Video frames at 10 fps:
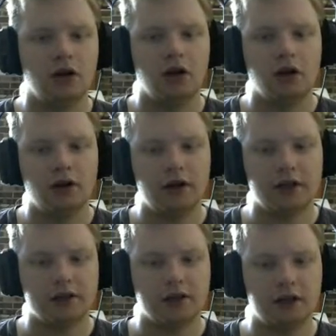Oh, it
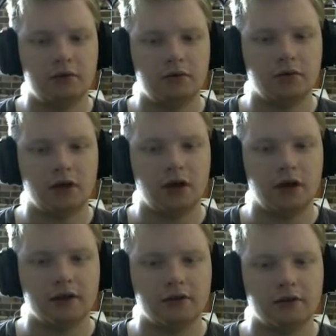is double,
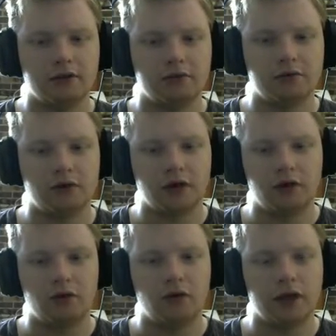like, you go
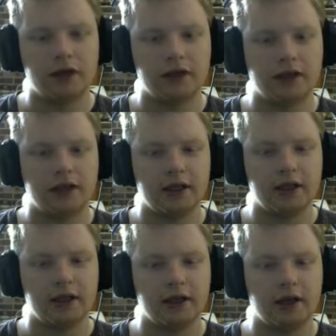on one and
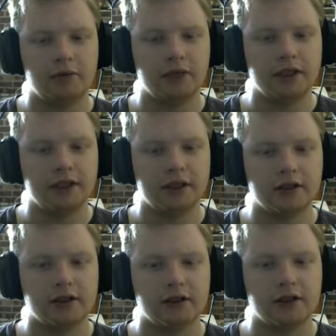the NPC
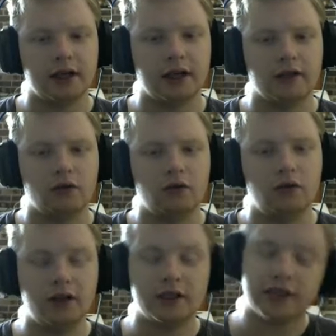goes on the other,
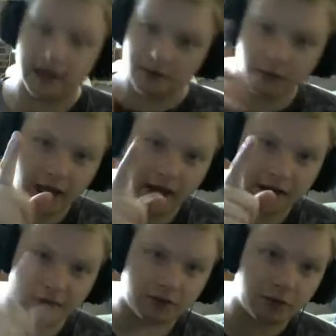or the second player
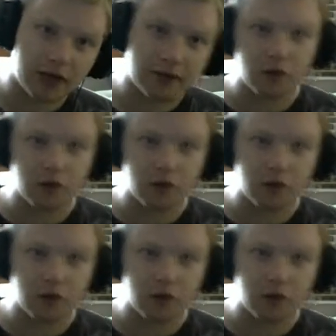if you're playing